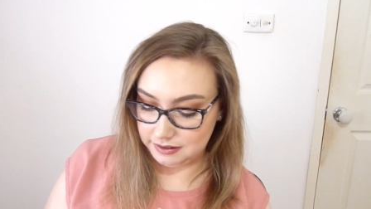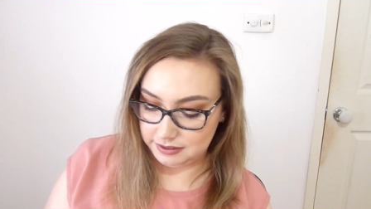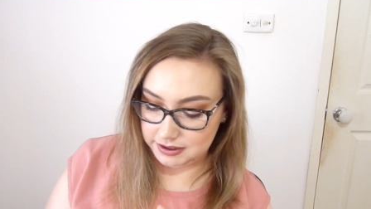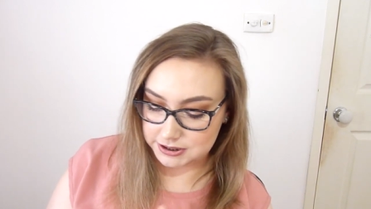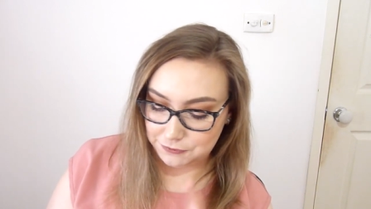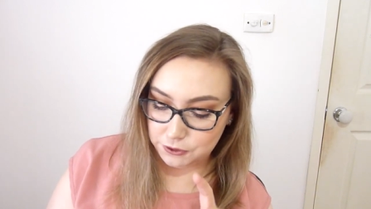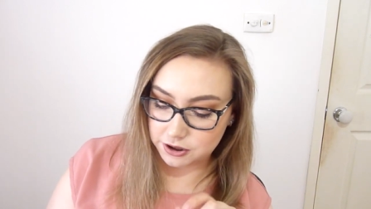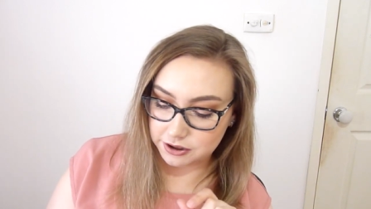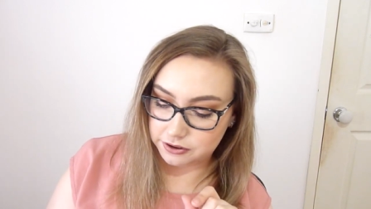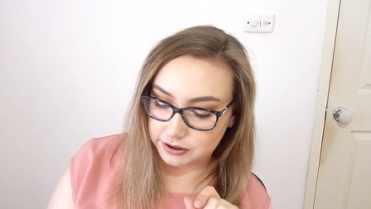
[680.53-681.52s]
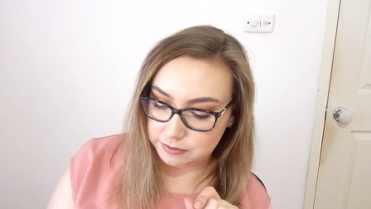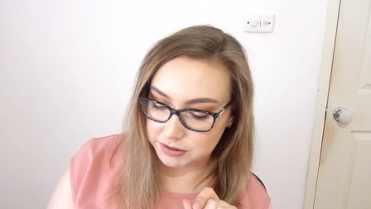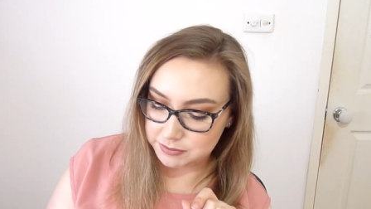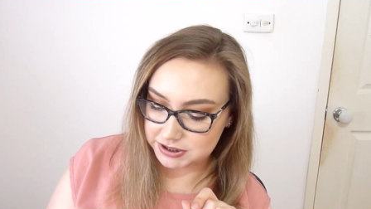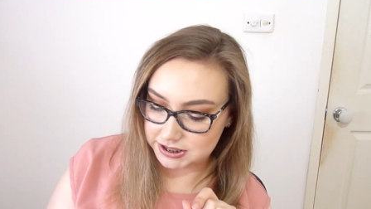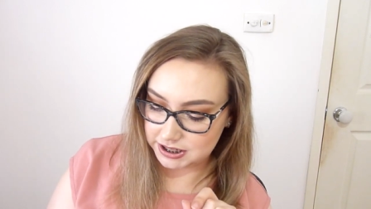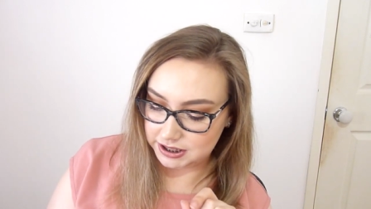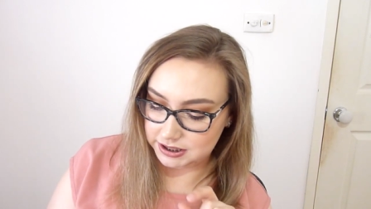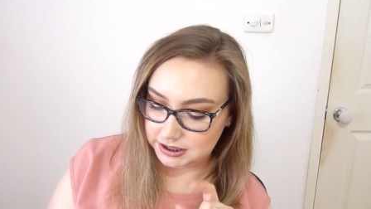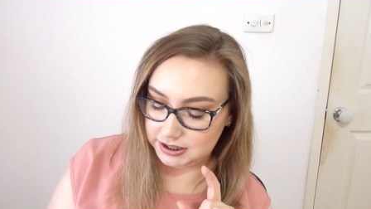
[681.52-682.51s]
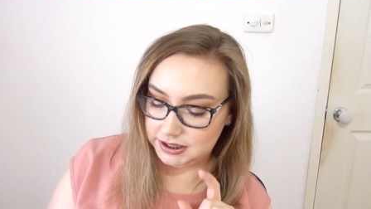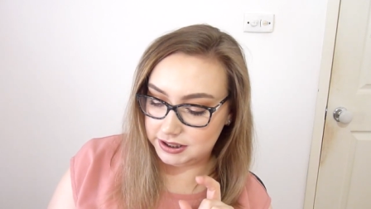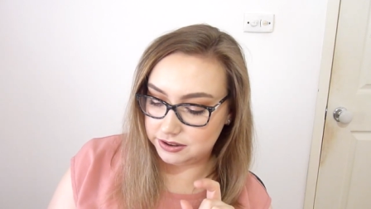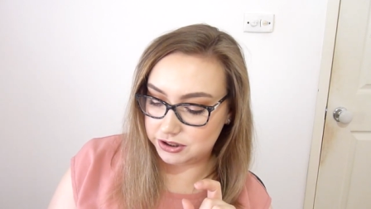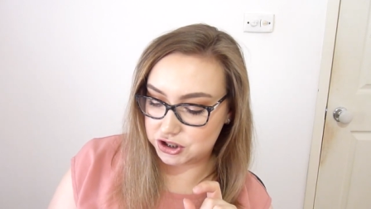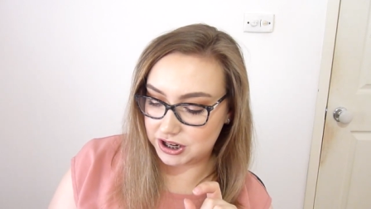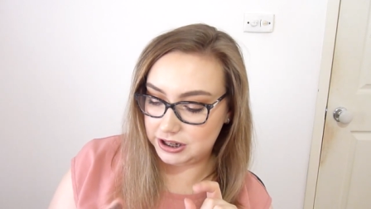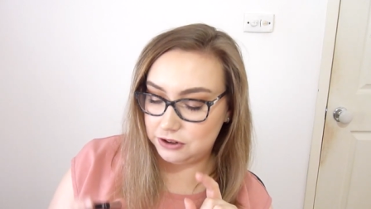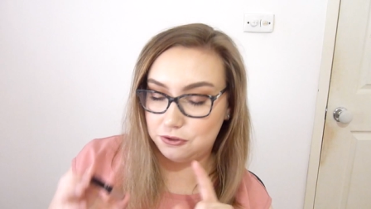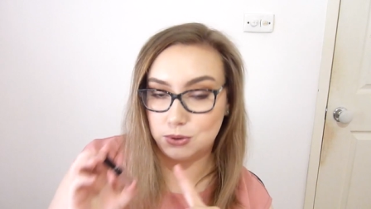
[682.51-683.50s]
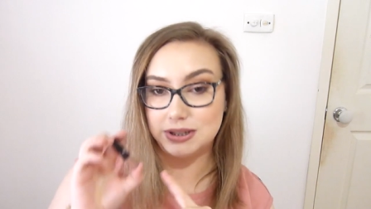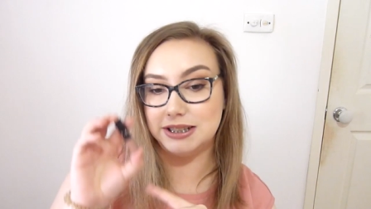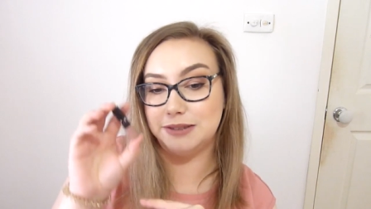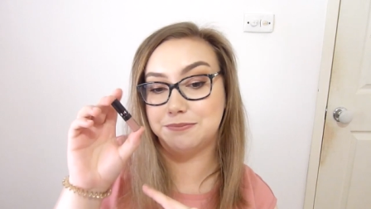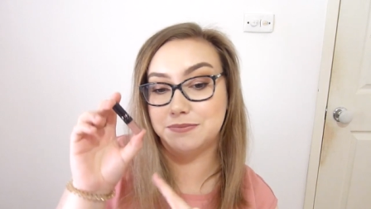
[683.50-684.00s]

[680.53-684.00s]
The Sephora Cream Lip Stain in the shade 40.